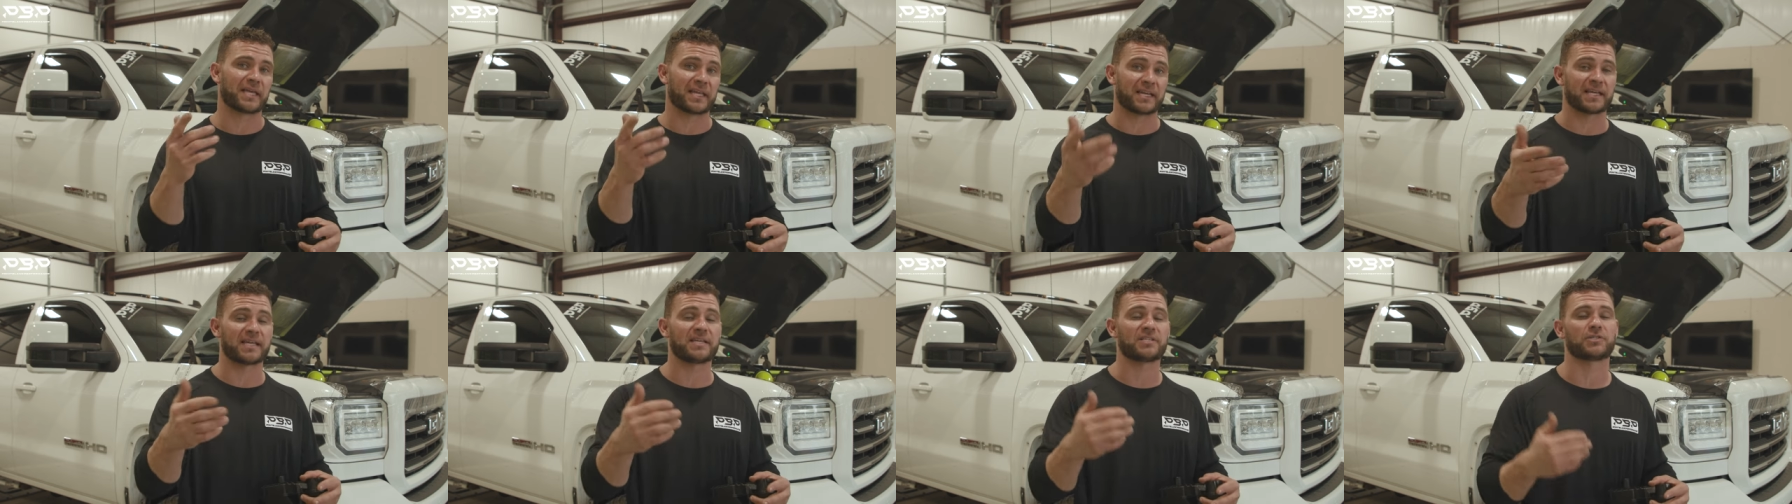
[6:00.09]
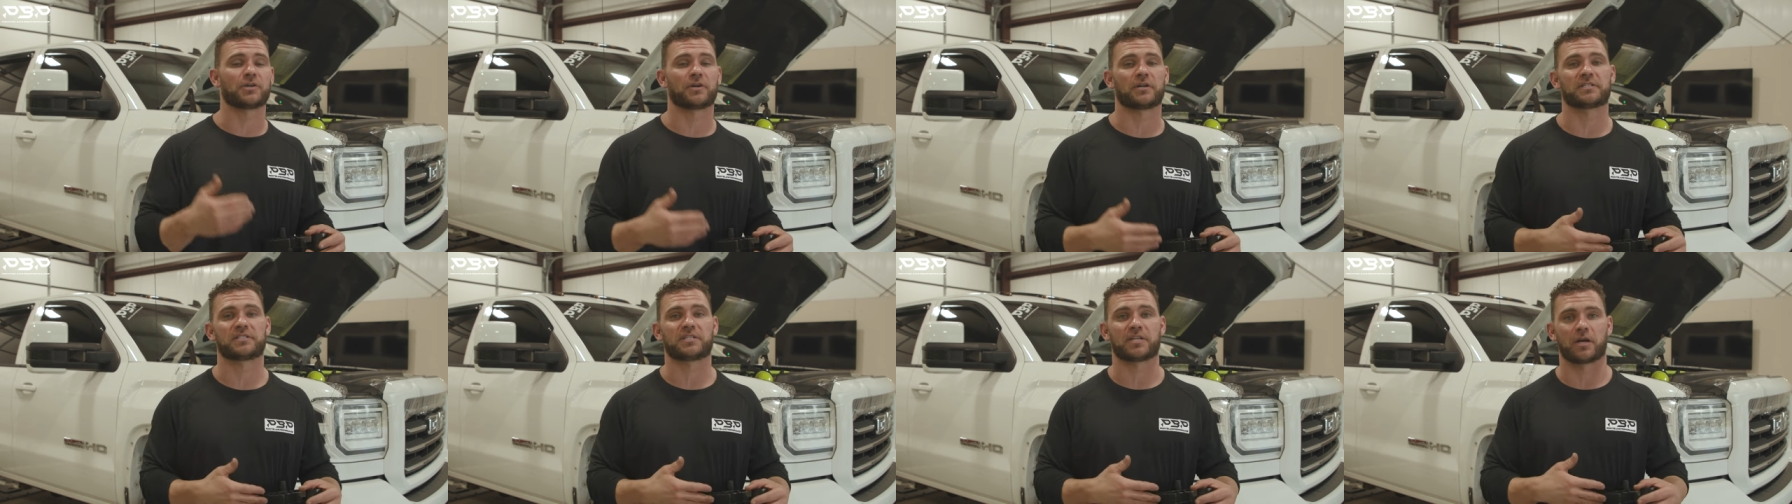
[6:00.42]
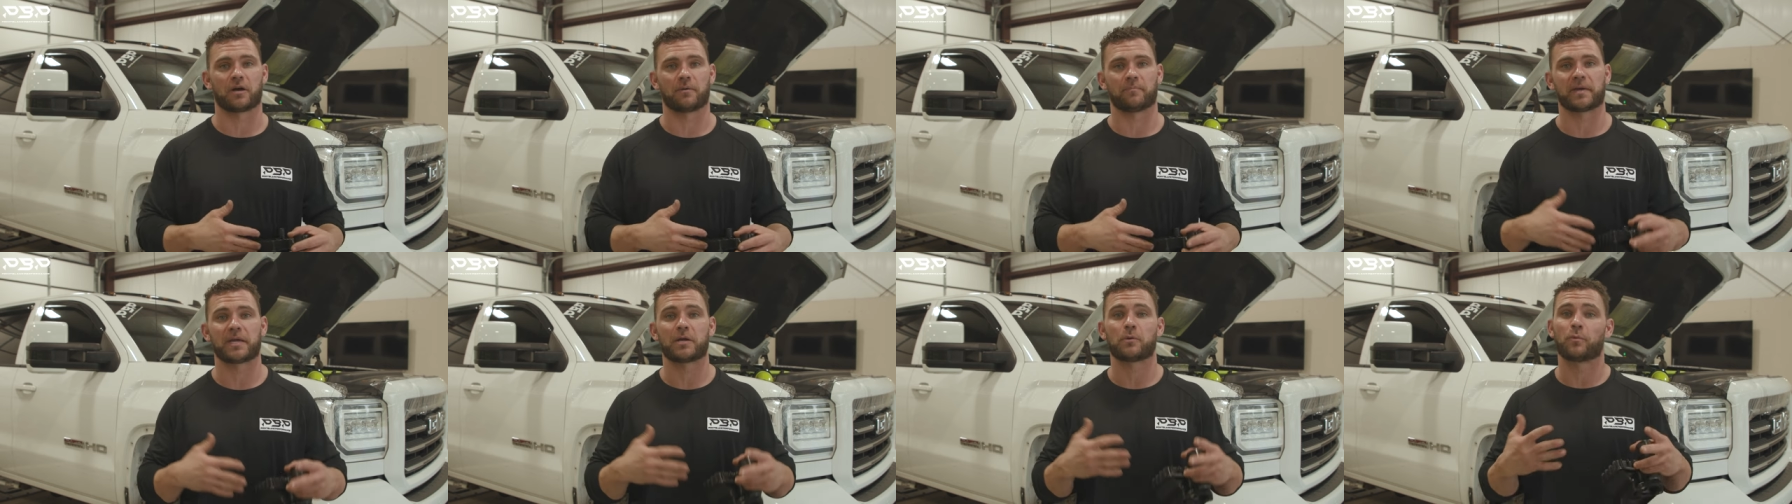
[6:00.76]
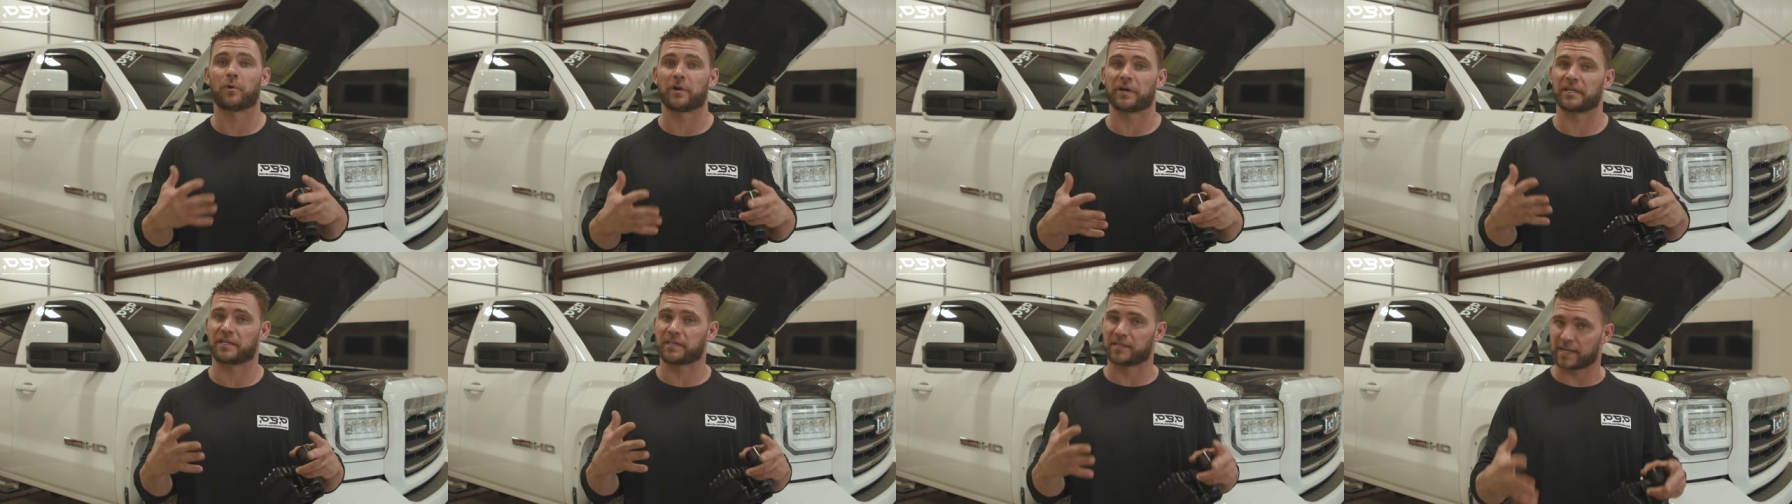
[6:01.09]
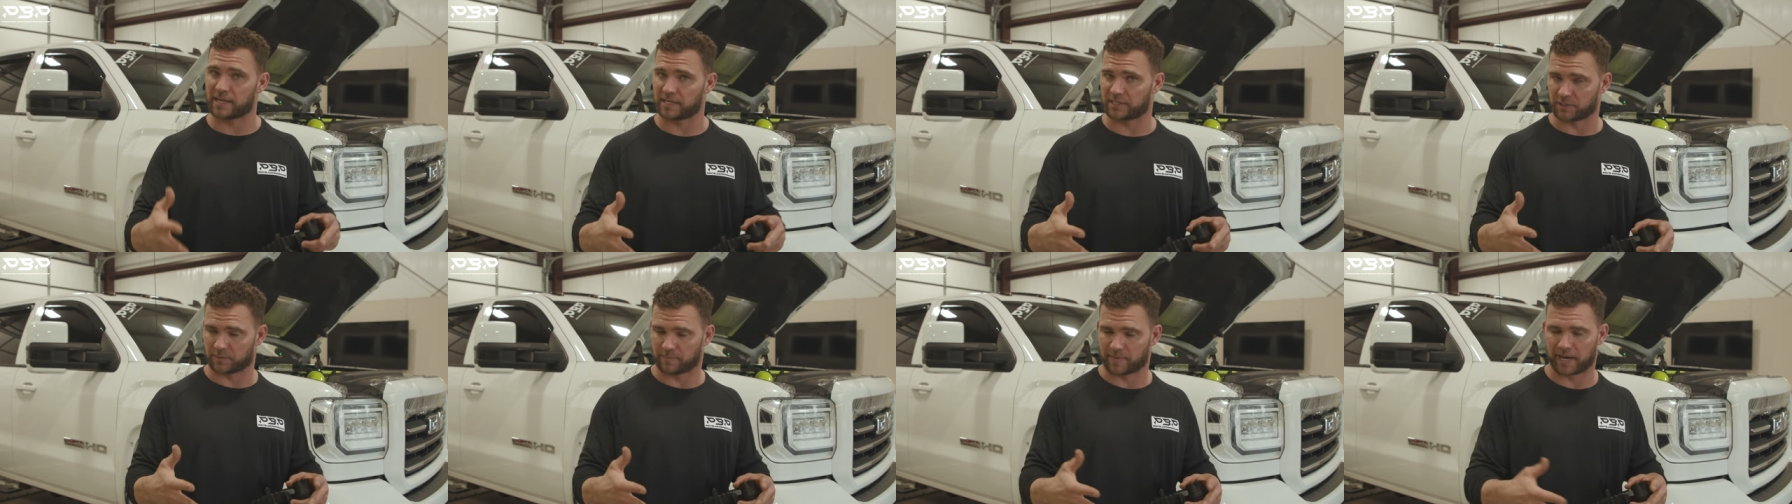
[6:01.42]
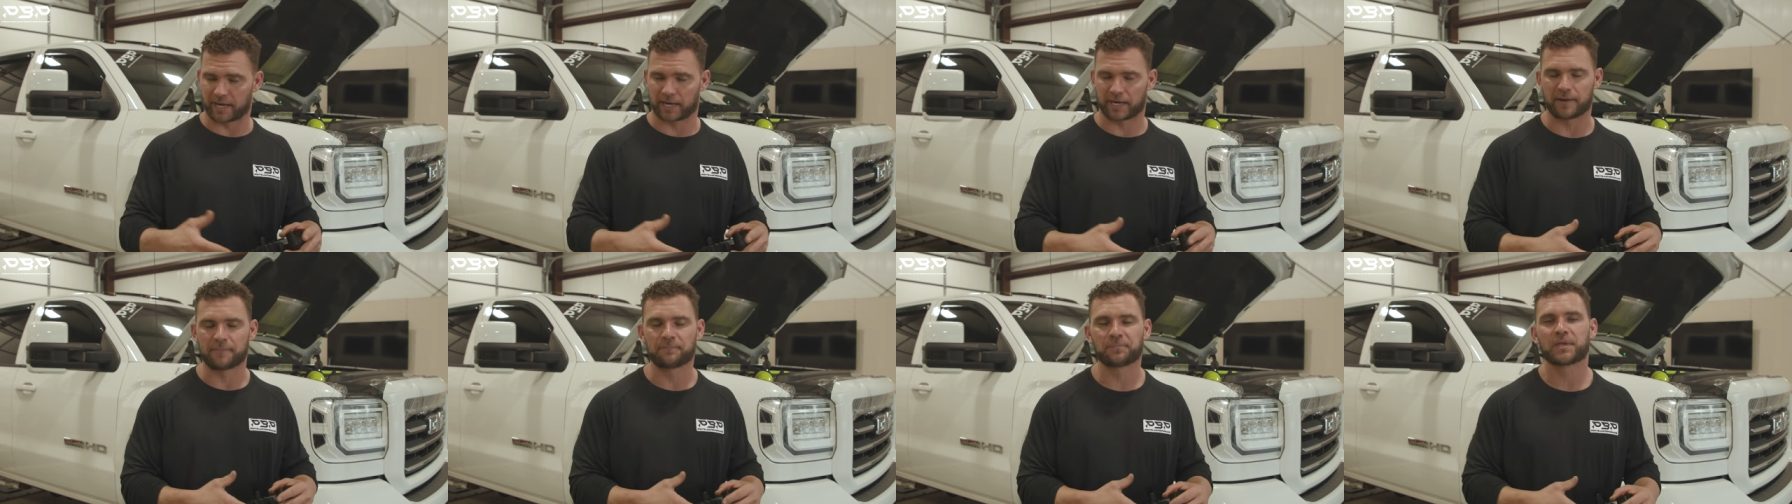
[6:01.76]
and he's gonna tell me what he thinks
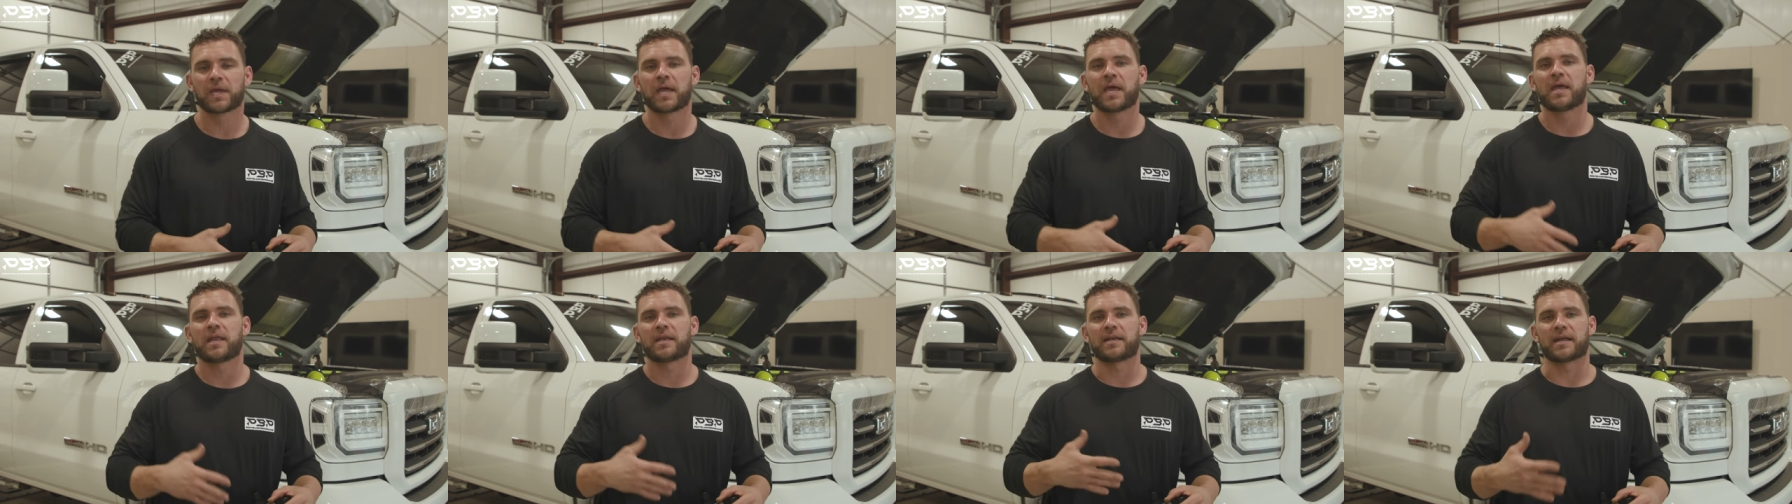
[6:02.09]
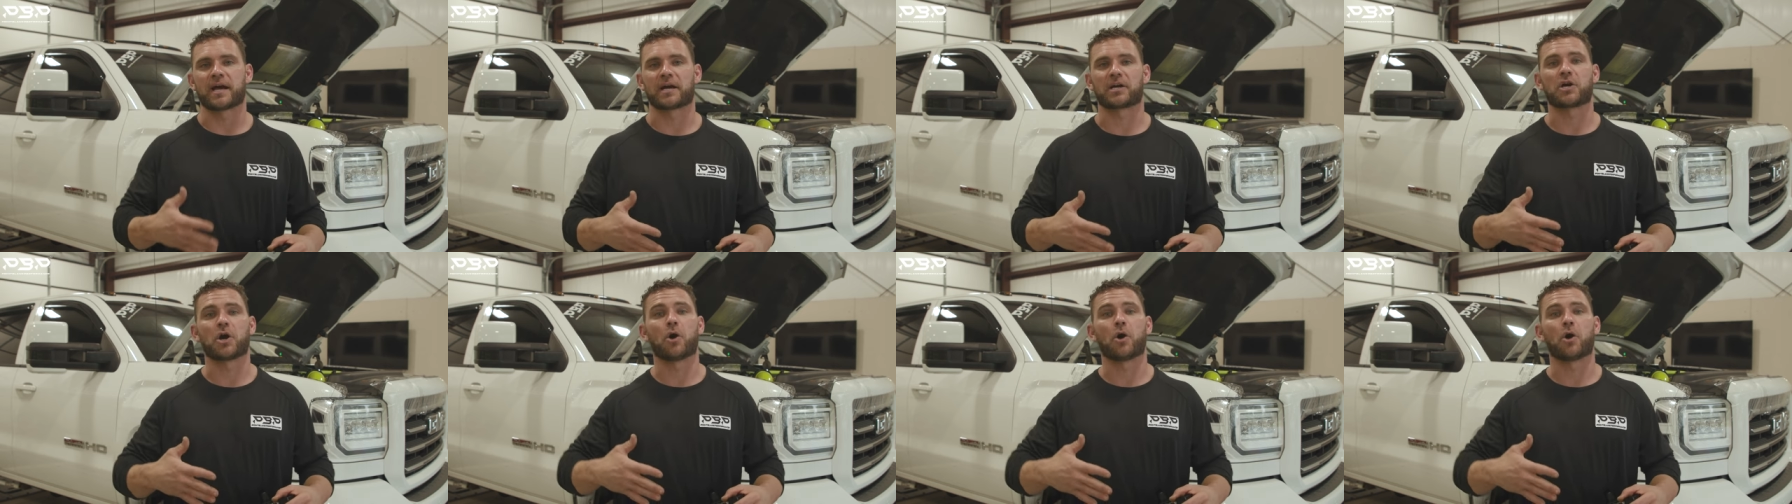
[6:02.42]
about it. Now